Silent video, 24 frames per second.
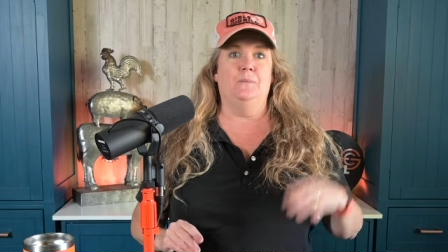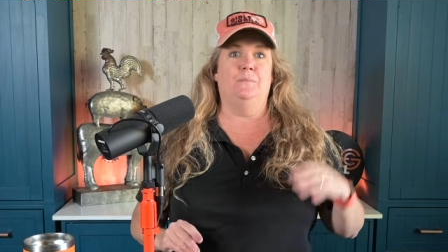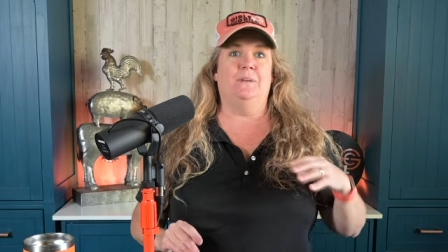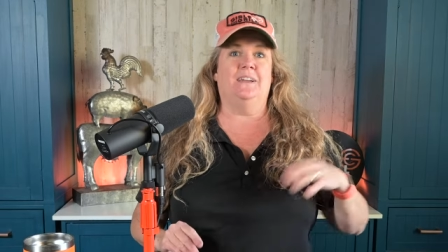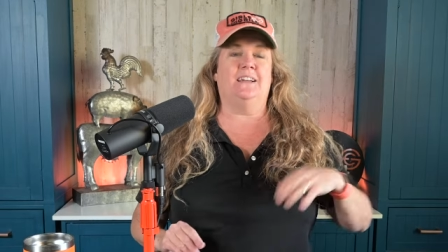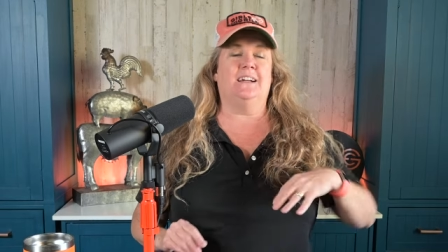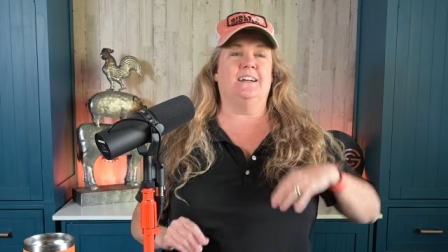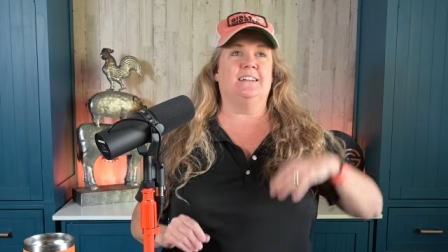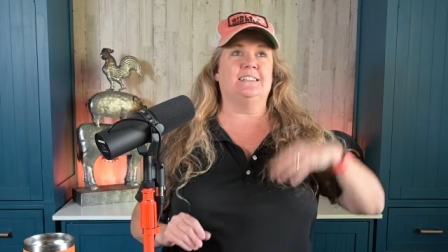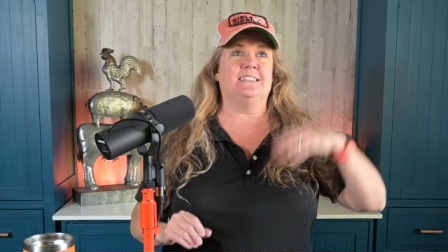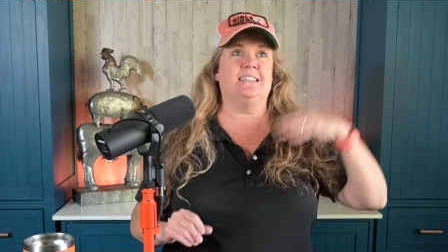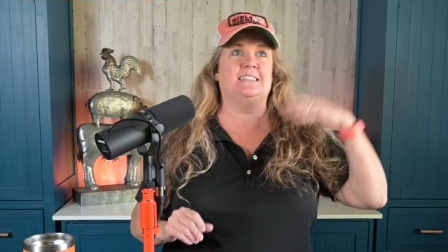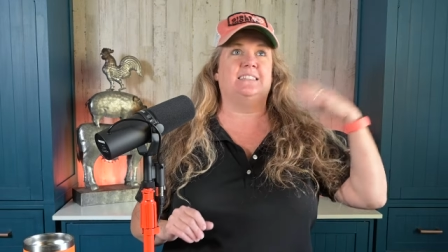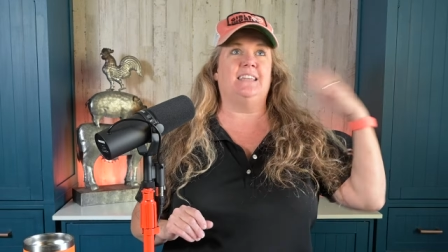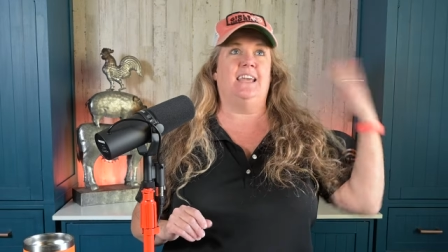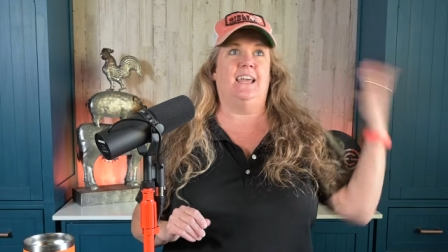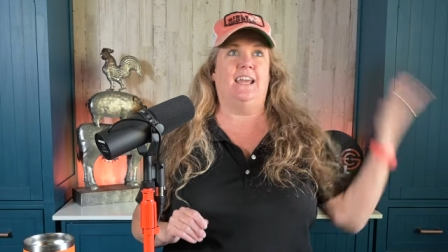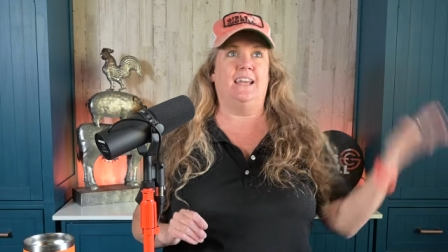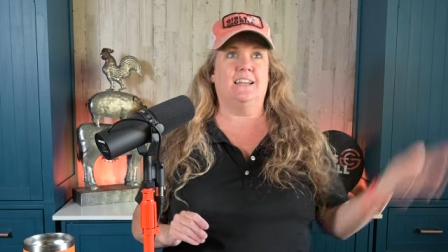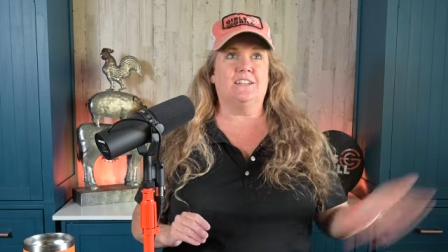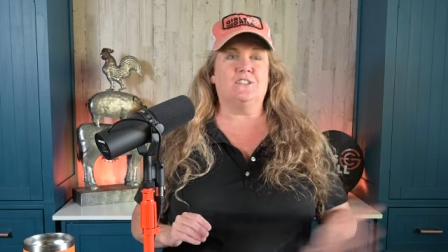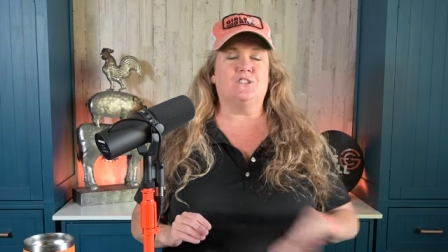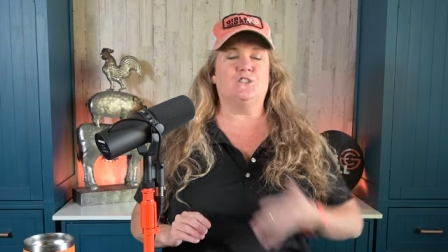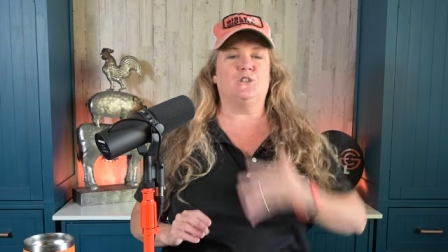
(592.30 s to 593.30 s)
because it
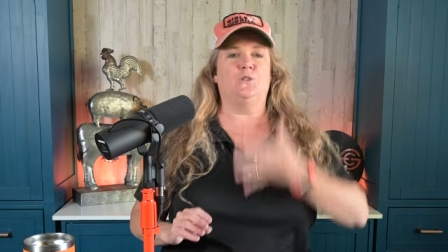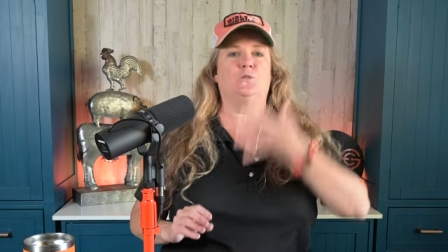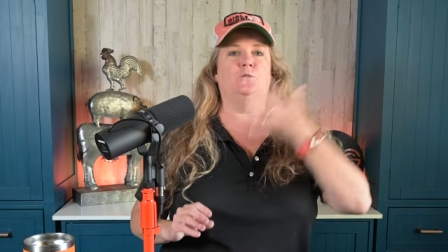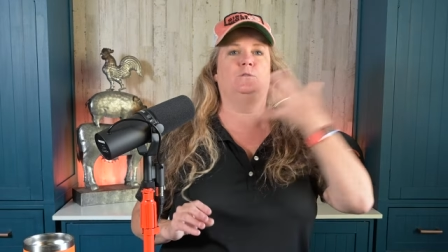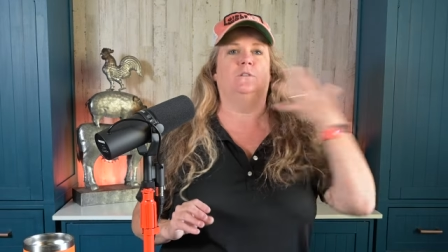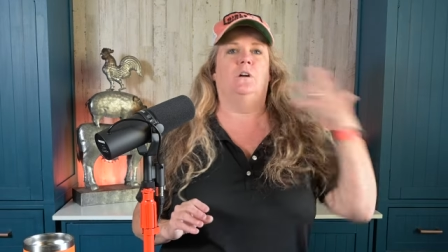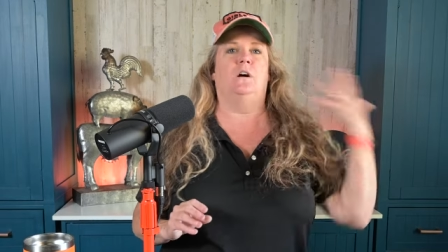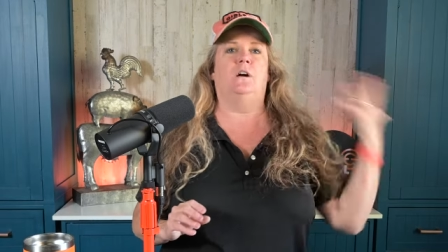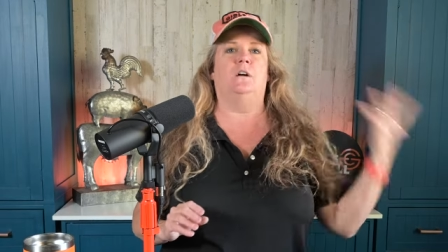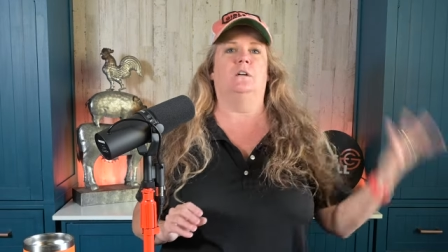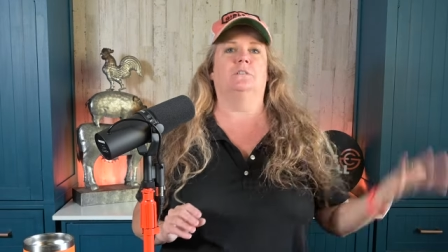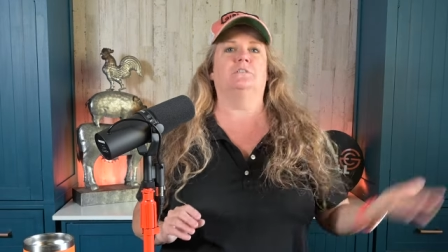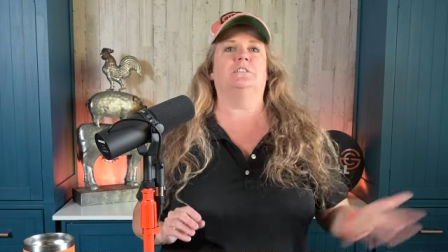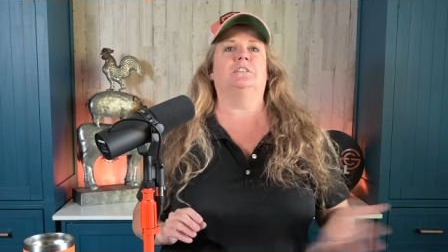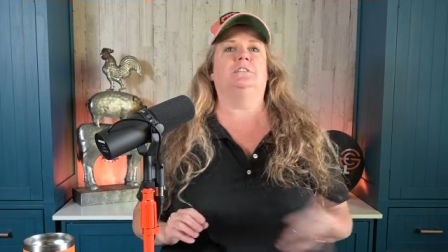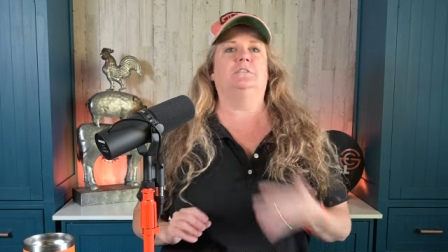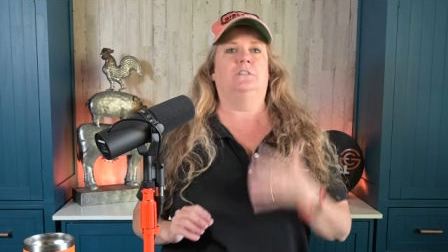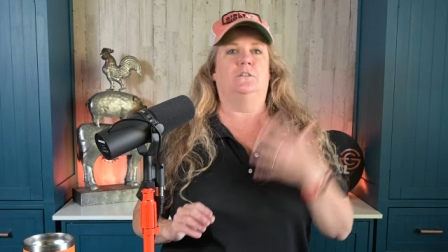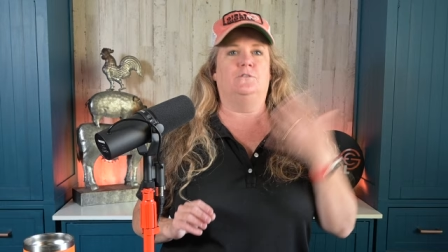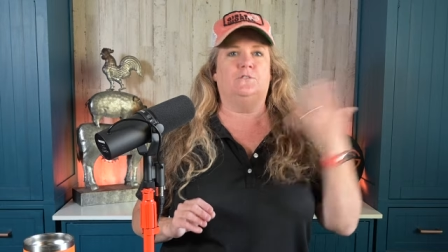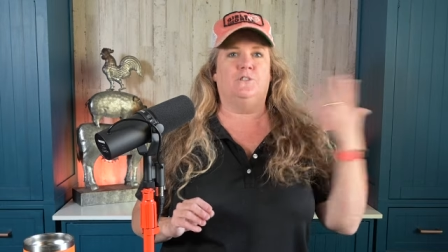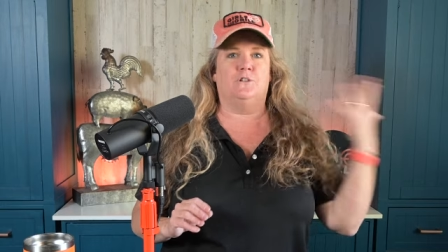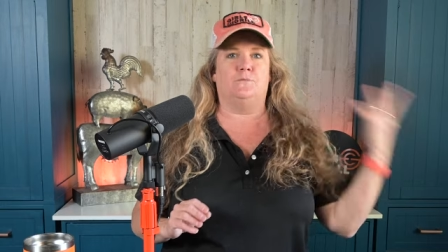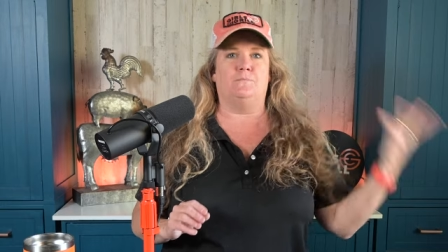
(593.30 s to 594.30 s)
takes too long to
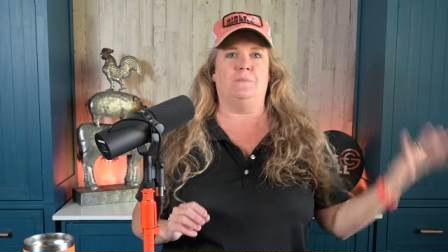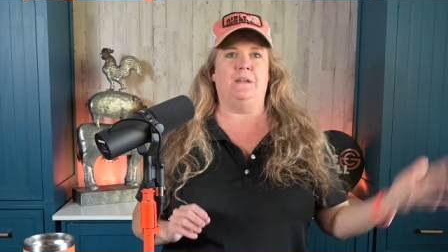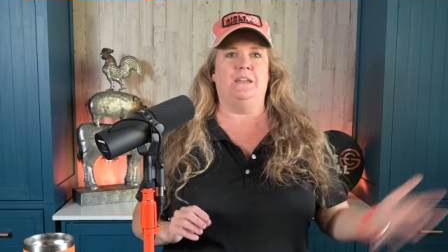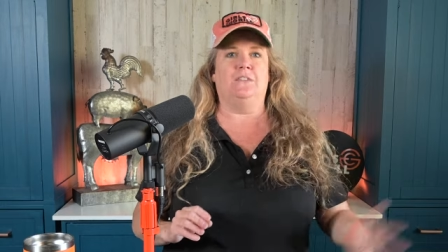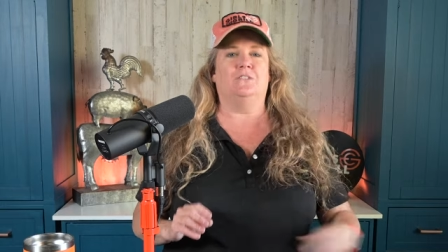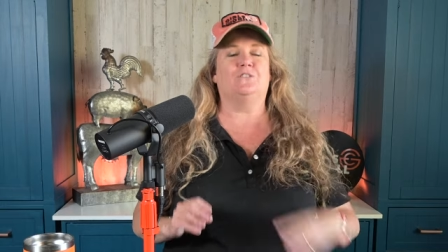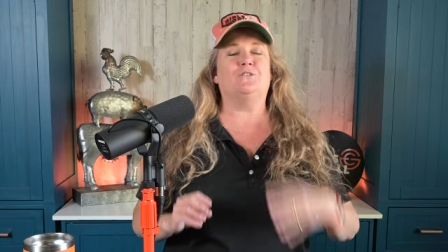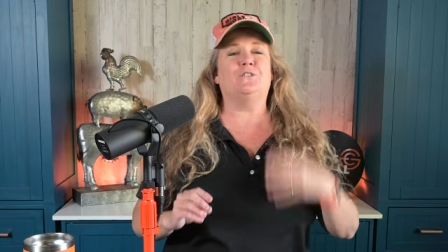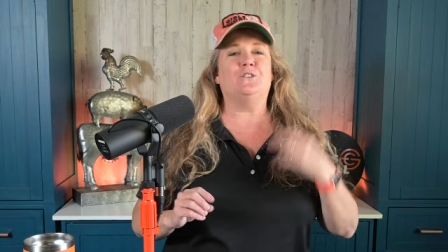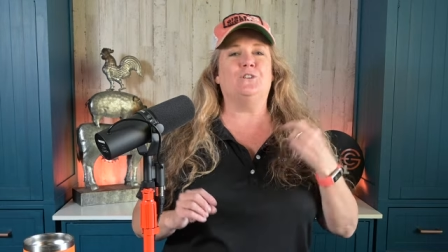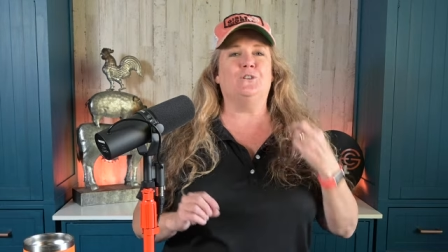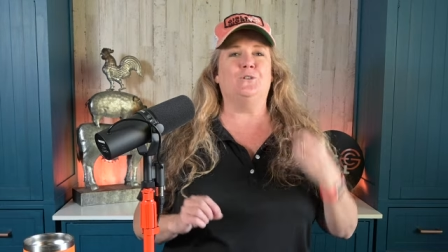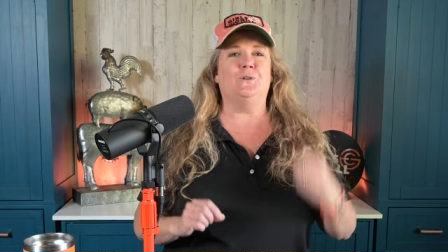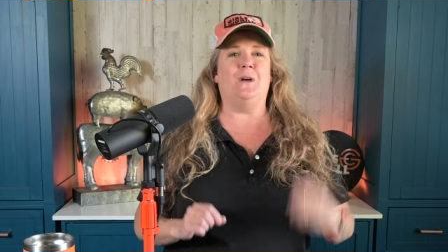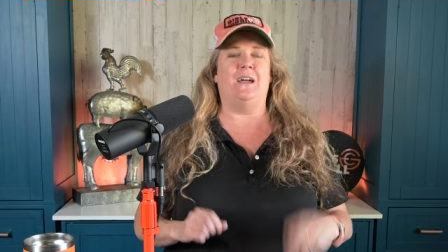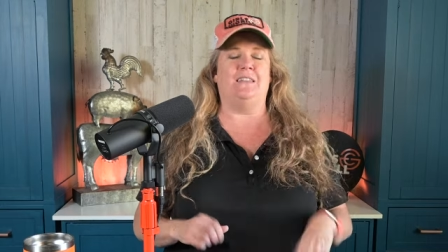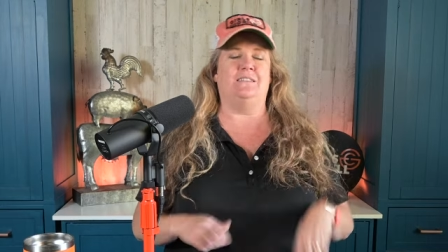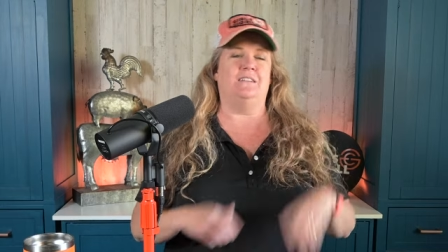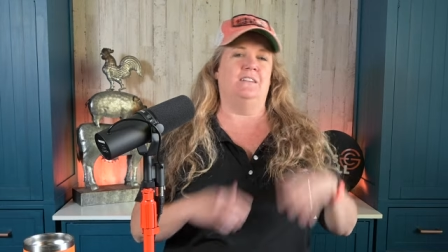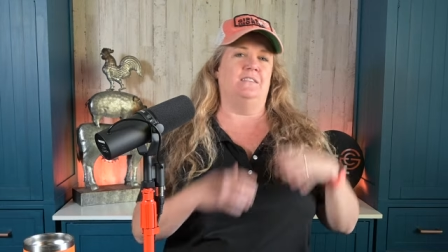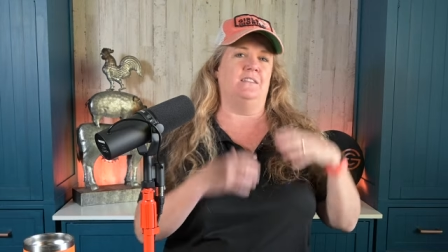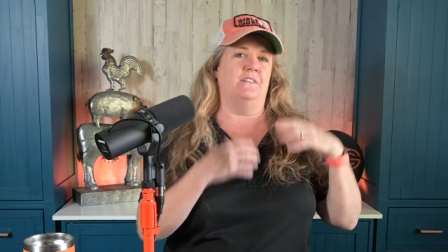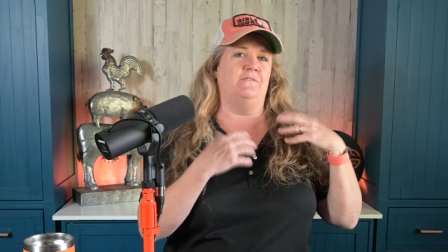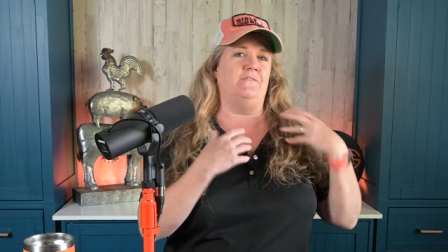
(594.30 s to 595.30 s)
load your meat through
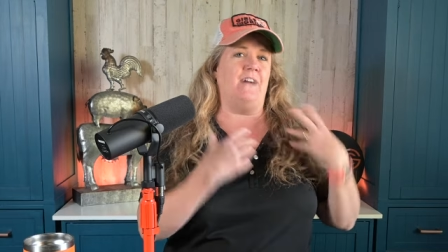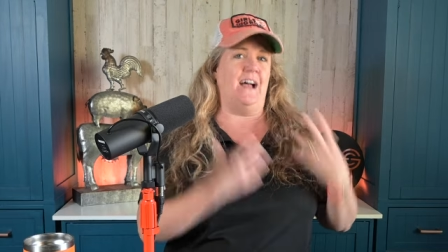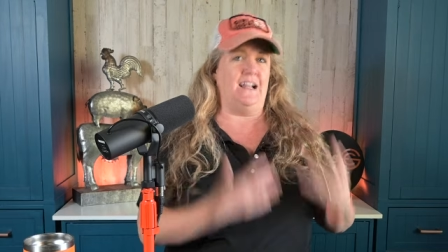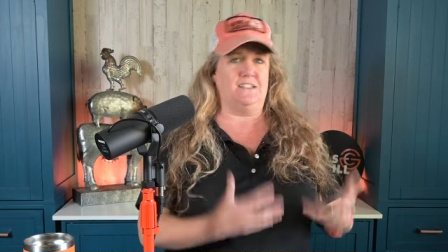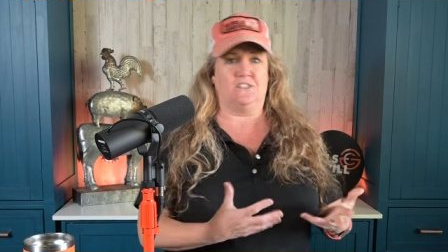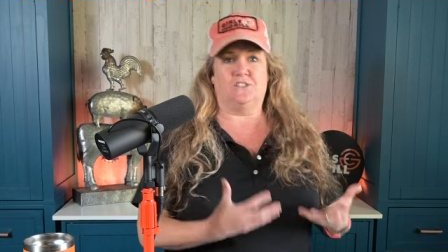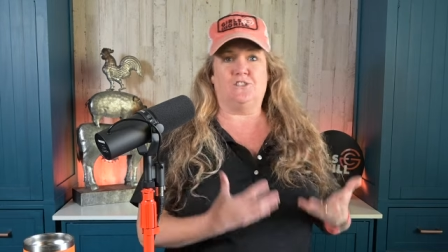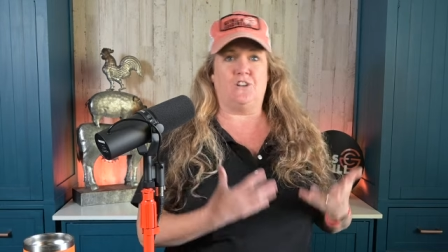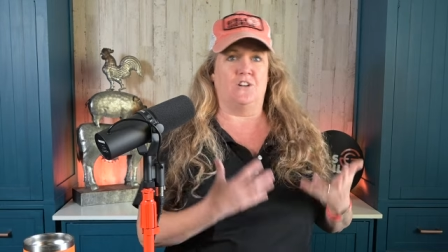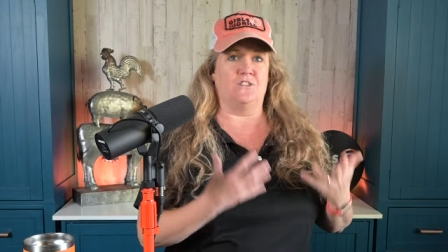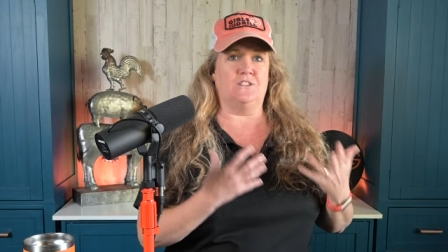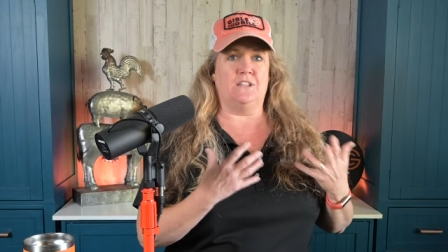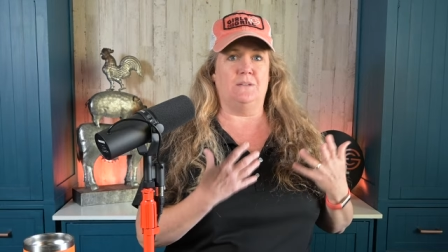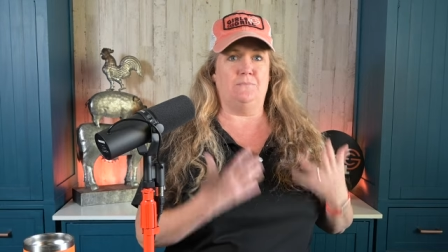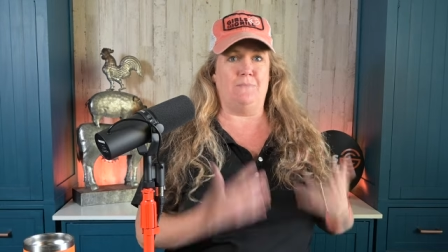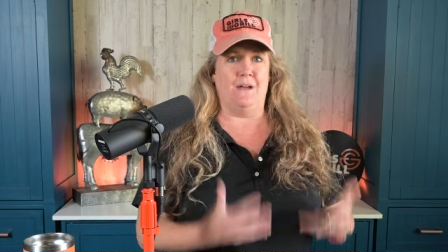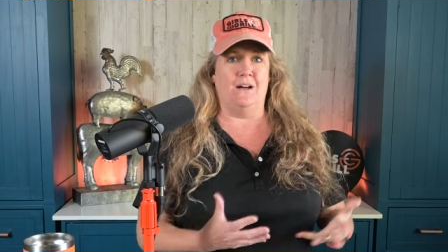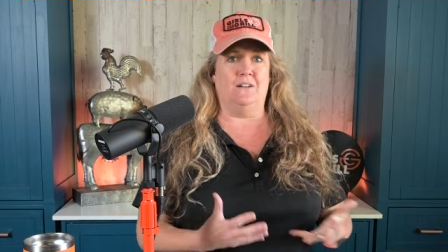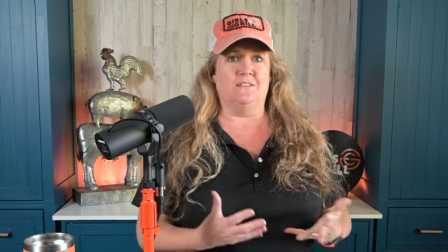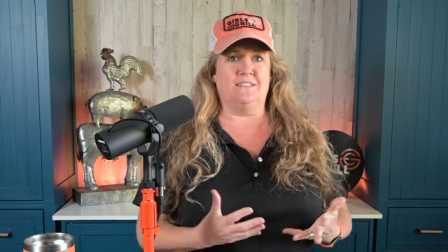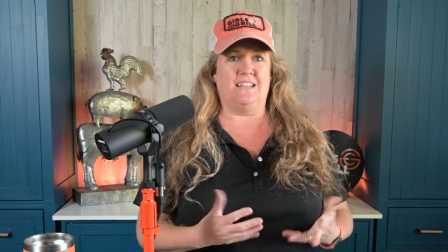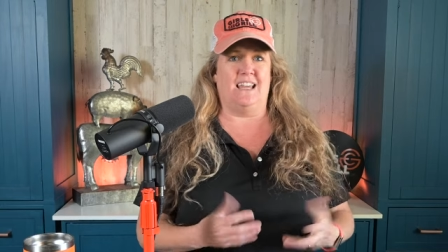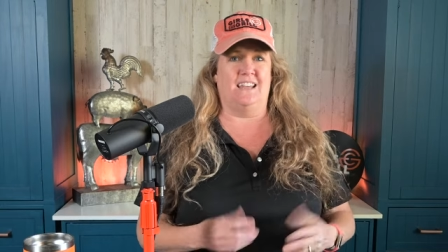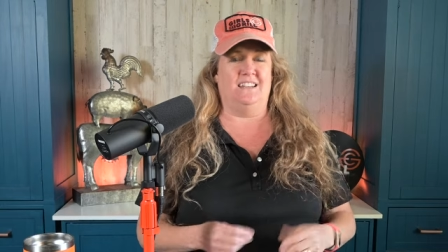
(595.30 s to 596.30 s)
and then the fat start to melt.